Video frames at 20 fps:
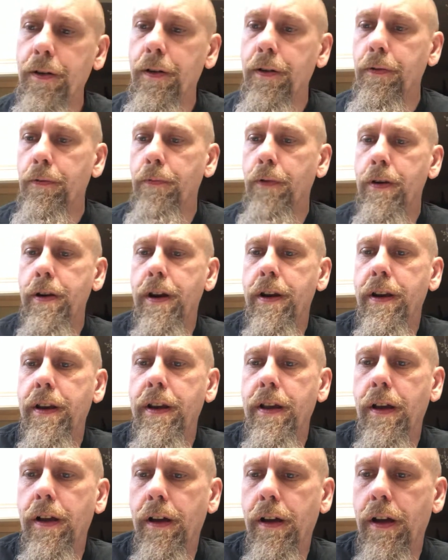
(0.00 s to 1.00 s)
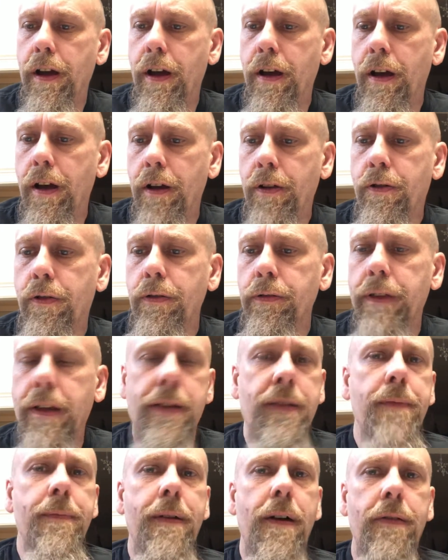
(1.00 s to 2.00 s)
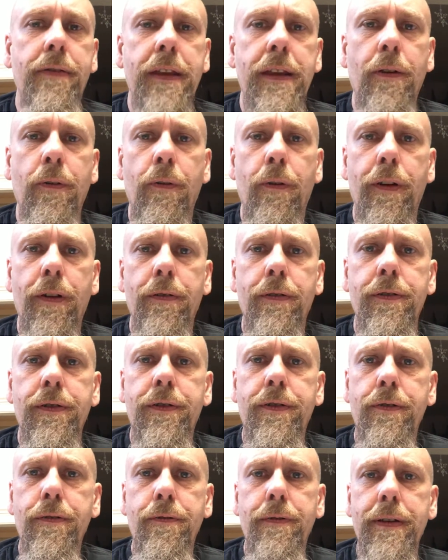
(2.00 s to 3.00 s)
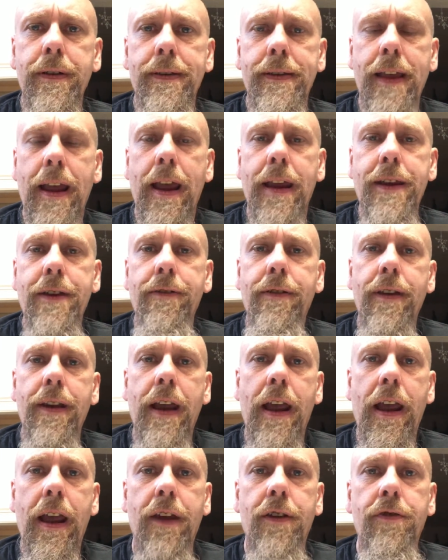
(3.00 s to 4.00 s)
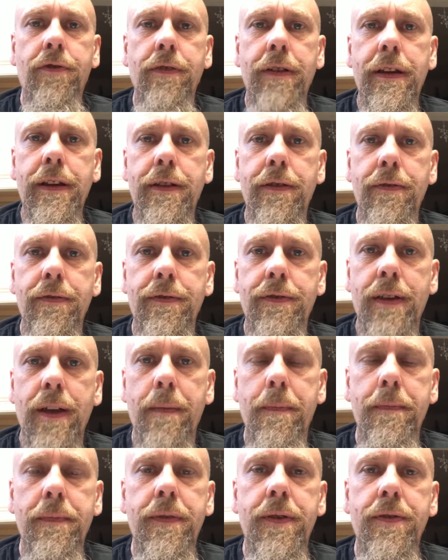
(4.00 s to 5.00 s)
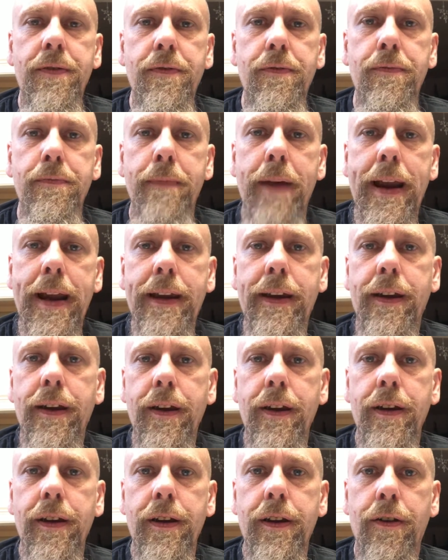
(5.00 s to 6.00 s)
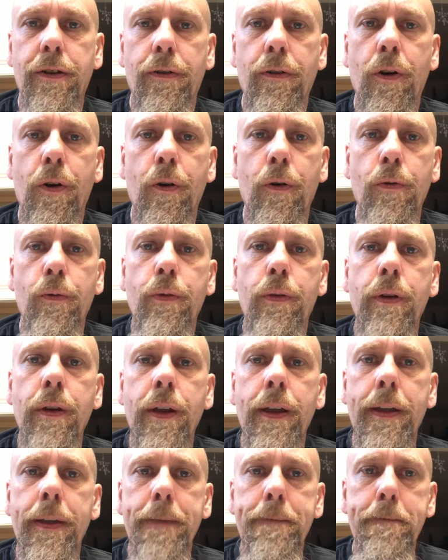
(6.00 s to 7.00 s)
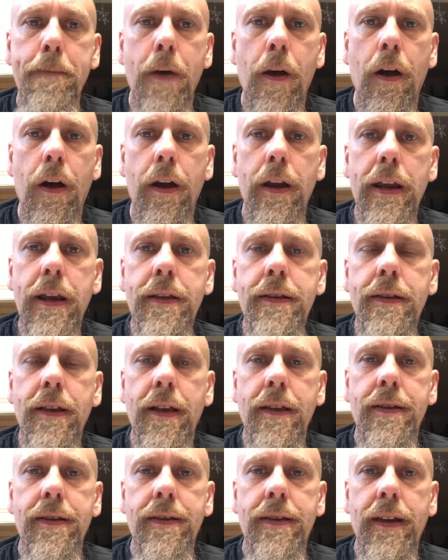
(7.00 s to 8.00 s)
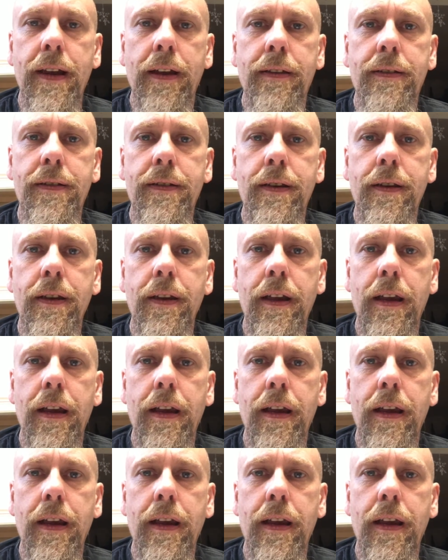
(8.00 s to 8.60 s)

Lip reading: One of the cool things about the oils too is that you can actually use them to make your own incense sticks.